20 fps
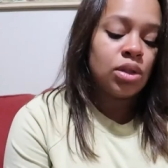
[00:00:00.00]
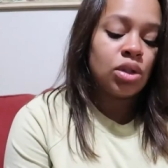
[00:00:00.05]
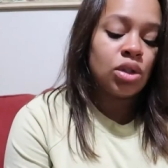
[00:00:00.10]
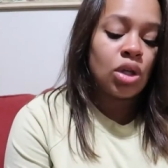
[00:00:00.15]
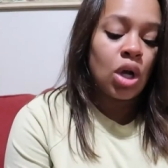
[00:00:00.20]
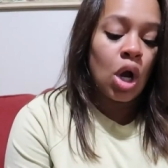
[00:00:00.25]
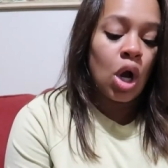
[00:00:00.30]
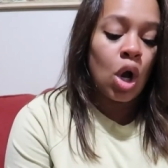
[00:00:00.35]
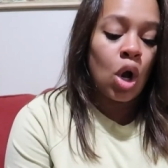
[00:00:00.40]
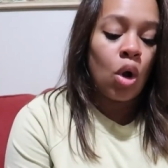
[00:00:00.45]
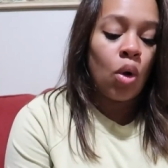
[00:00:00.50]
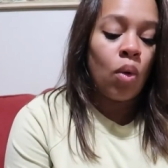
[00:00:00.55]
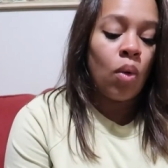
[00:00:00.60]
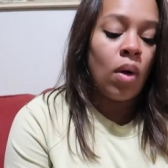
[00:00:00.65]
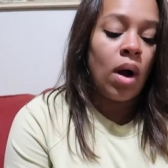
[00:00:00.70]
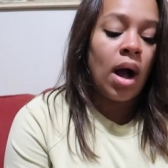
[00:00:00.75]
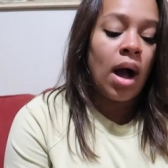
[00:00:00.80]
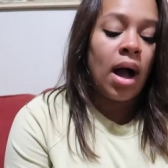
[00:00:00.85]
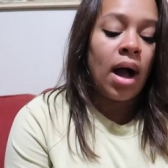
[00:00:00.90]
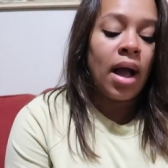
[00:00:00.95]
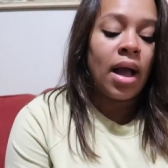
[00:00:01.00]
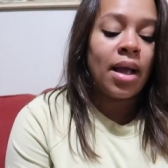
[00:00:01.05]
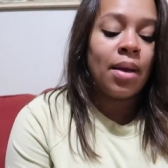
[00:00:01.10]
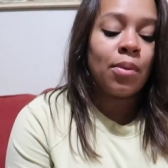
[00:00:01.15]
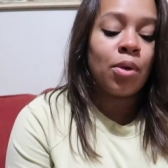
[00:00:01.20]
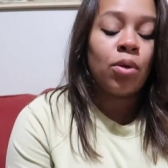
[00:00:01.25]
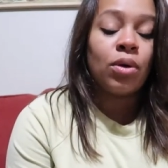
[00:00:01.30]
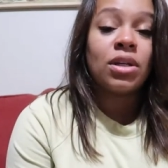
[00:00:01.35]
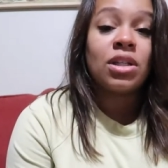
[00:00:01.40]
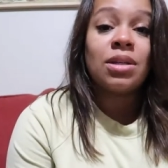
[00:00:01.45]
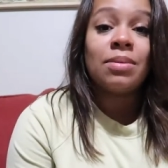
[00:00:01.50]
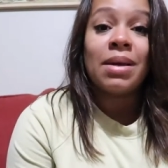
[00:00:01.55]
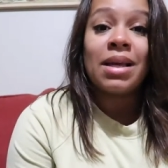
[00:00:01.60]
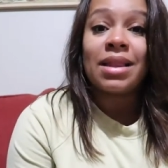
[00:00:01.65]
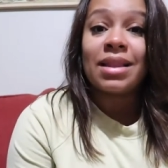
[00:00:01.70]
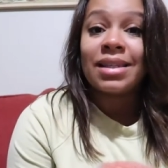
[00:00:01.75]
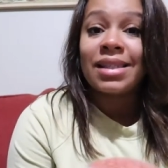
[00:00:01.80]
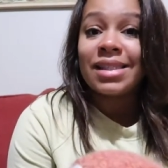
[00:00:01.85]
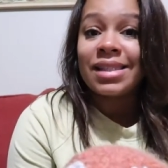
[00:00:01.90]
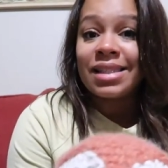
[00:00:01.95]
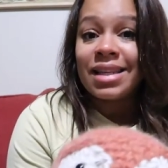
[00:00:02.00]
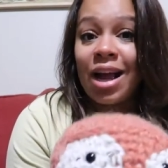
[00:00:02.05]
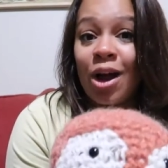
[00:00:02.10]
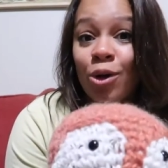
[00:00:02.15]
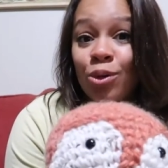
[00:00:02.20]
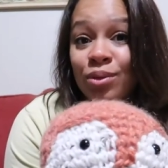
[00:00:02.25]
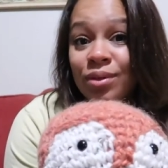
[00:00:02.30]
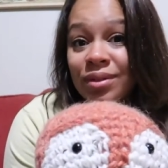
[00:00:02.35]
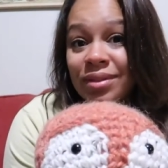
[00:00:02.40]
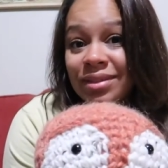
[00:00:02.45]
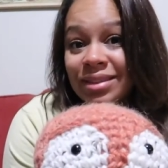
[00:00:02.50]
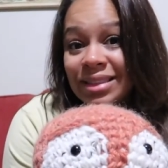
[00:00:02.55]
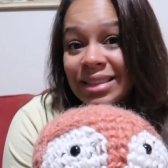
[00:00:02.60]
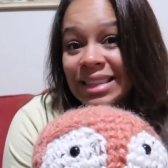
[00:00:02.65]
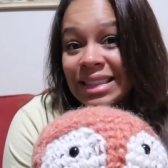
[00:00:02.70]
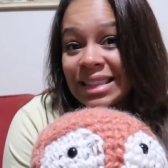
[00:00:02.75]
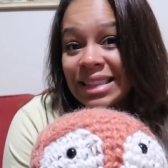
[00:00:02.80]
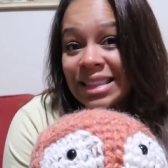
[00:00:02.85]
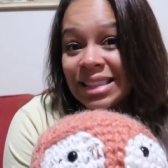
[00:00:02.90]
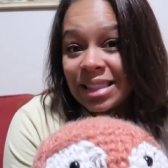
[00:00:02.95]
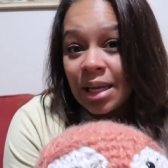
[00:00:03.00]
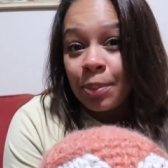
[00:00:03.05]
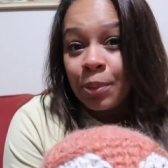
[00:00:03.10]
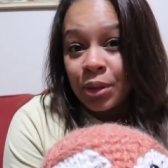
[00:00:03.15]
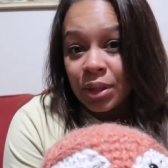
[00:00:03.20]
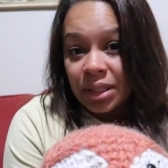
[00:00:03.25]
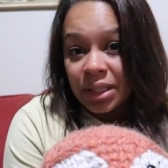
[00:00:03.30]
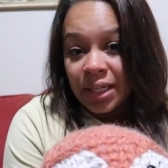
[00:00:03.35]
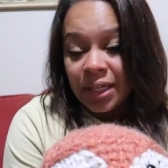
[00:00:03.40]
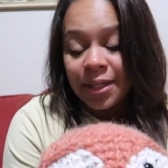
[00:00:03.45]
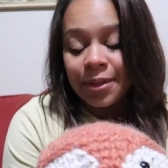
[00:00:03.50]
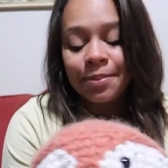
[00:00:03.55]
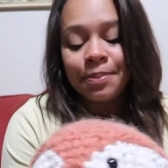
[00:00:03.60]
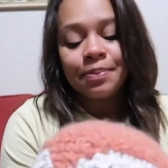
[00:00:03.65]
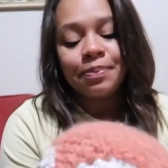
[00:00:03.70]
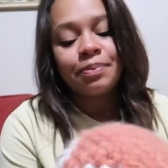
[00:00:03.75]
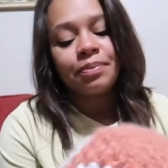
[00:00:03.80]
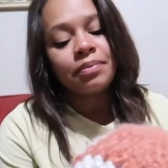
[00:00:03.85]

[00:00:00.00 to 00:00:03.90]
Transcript: So I am going to make the snout separately.